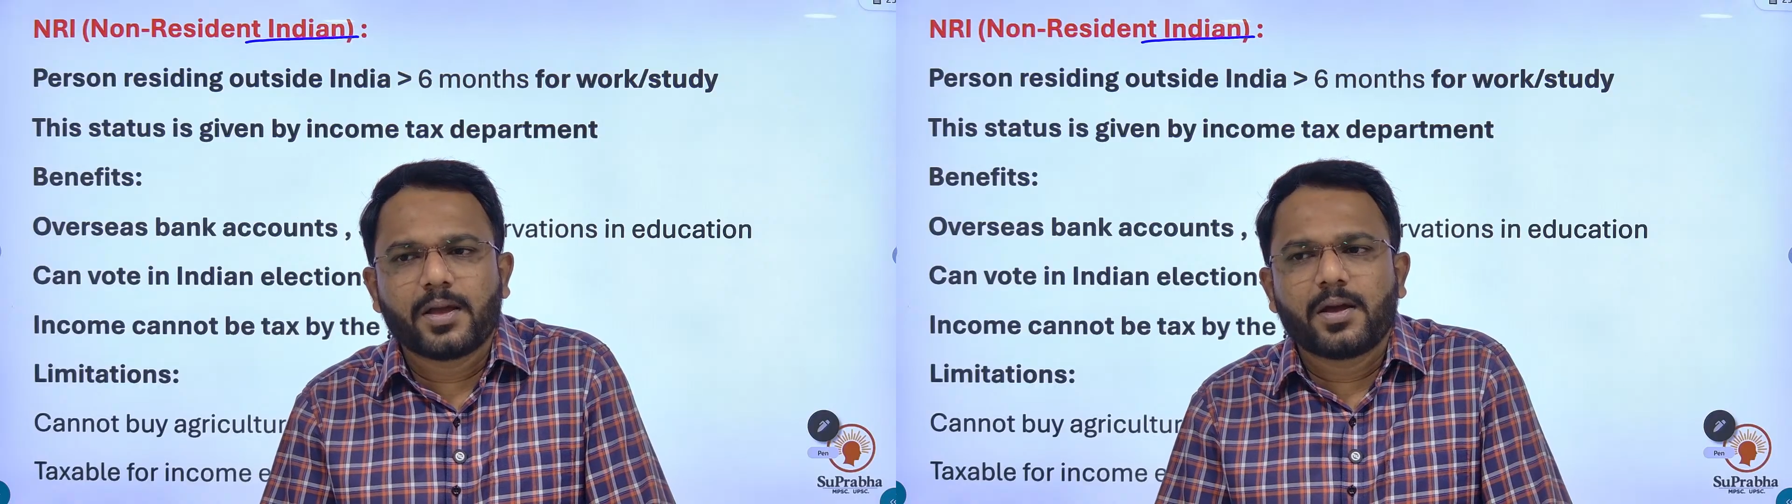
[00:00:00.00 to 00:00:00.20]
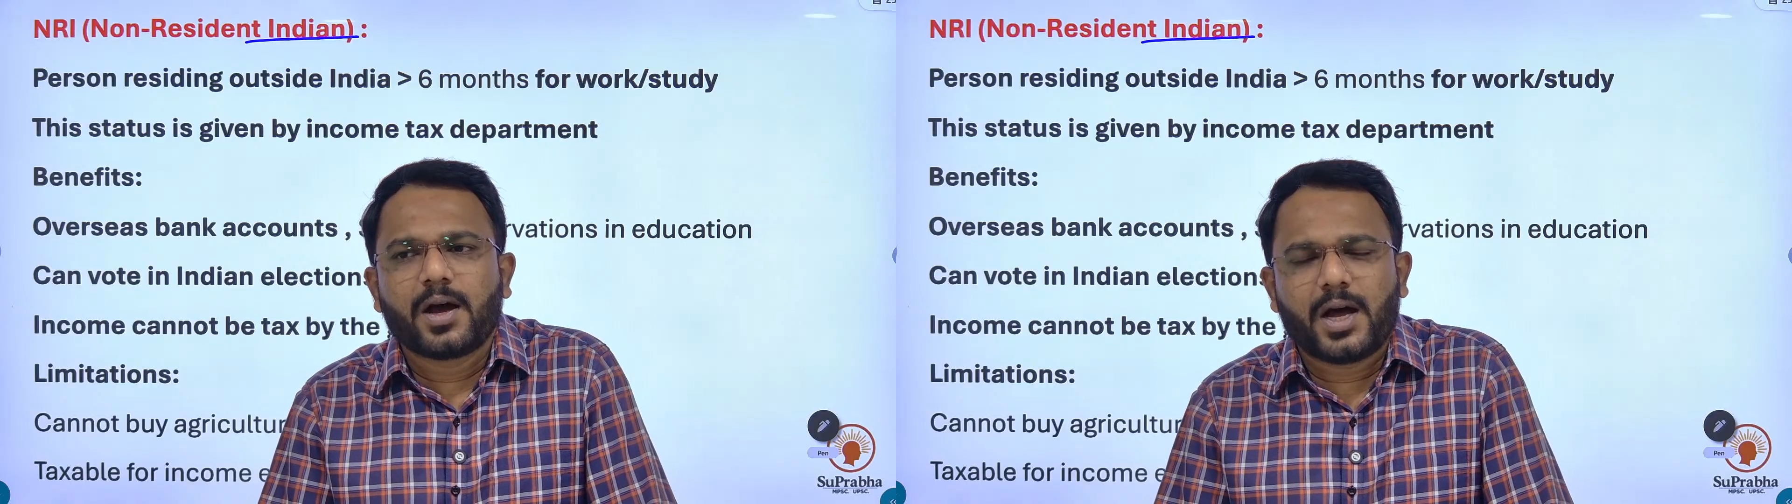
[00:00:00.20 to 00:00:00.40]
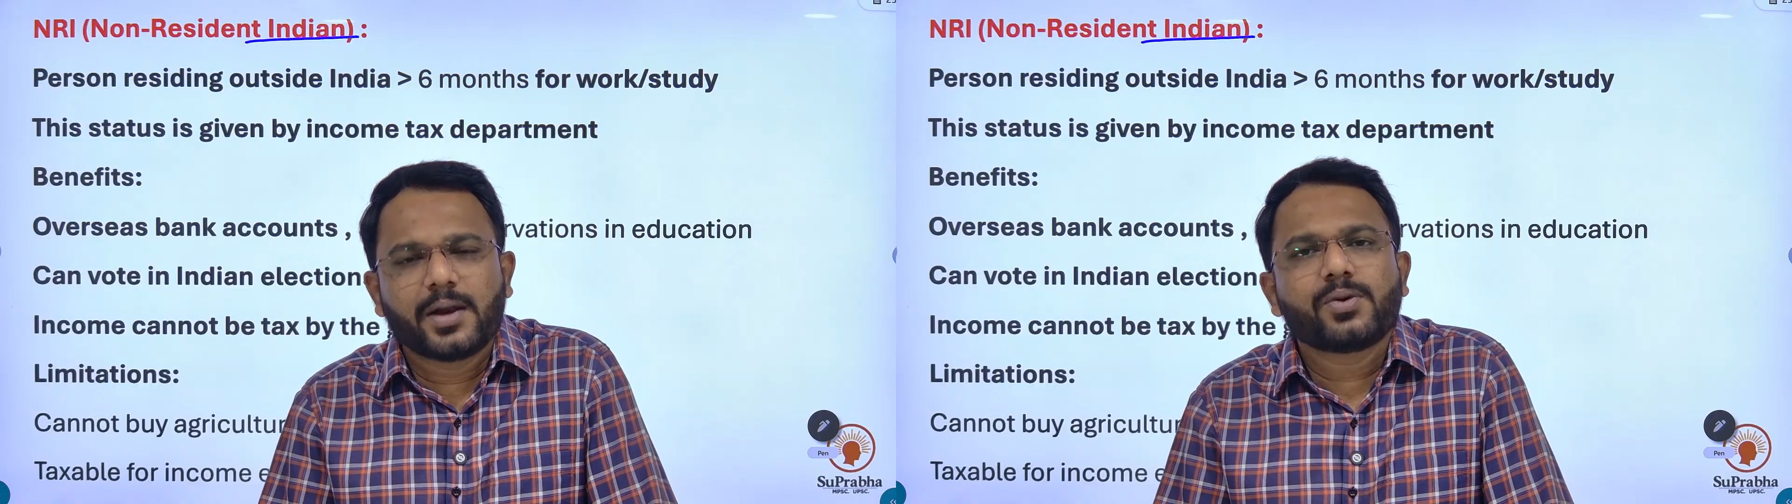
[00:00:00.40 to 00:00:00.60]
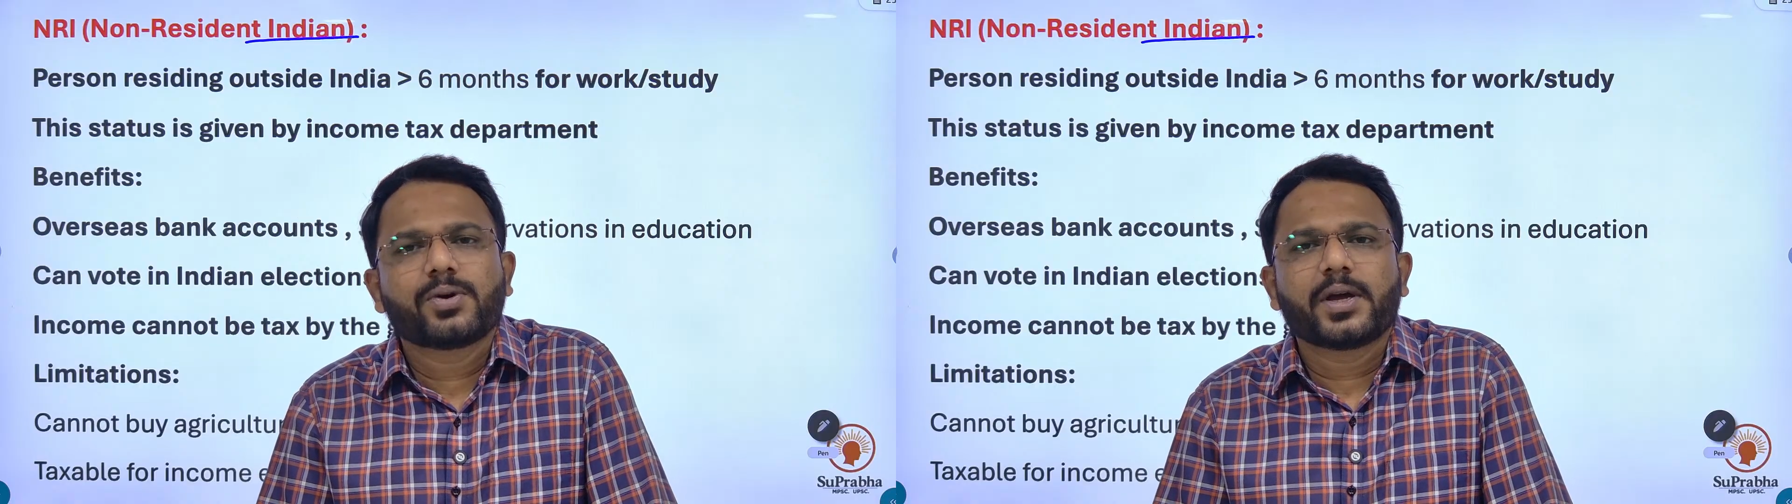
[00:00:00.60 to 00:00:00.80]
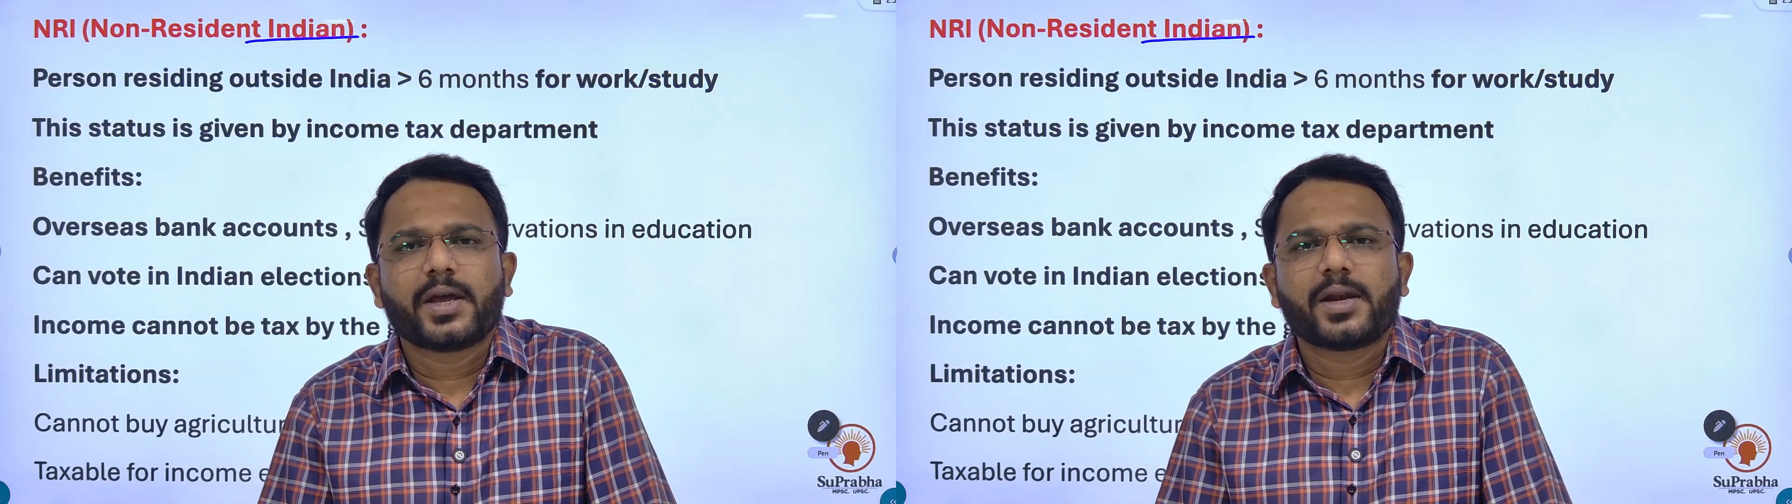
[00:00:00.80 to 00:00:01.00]
are you
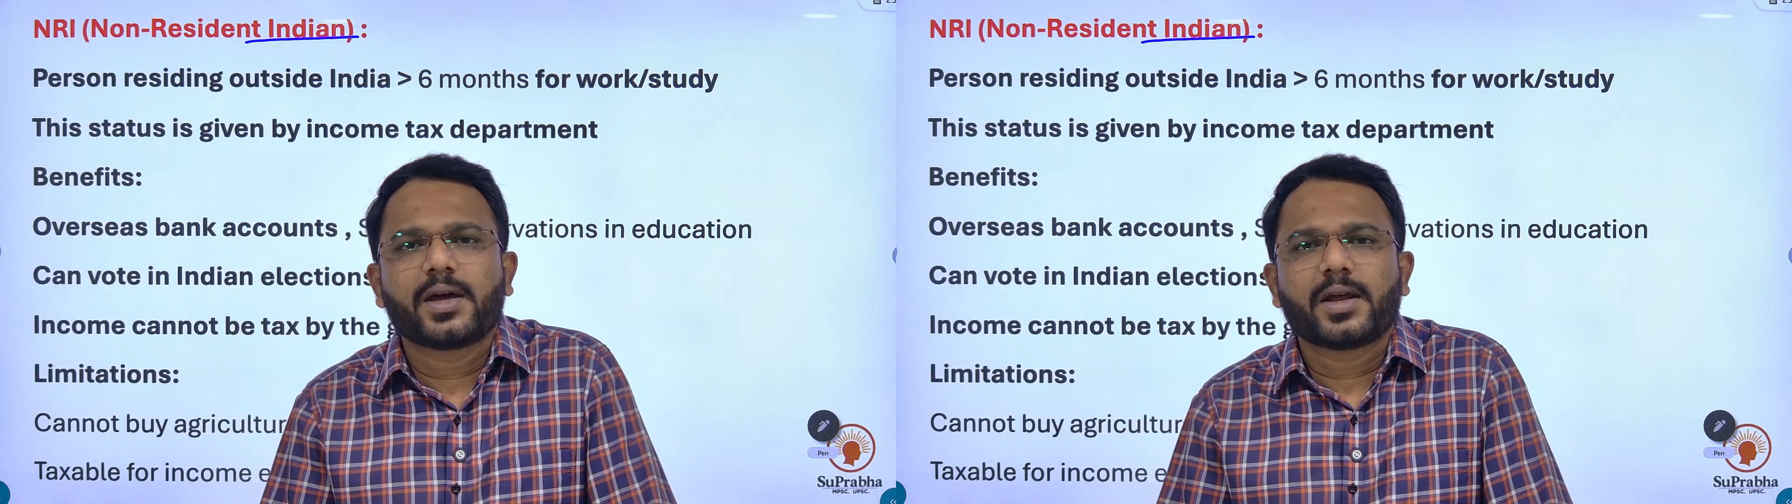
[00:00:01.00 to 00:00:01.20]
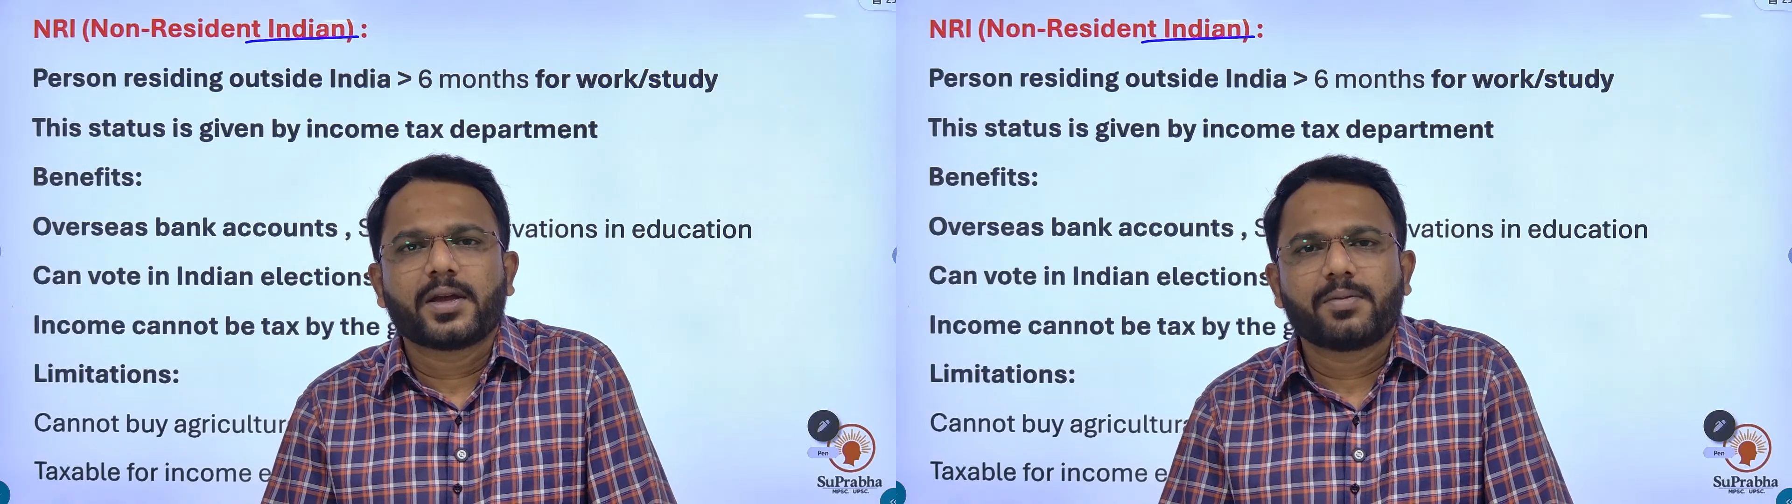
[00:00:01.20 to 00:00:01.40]
a NRI?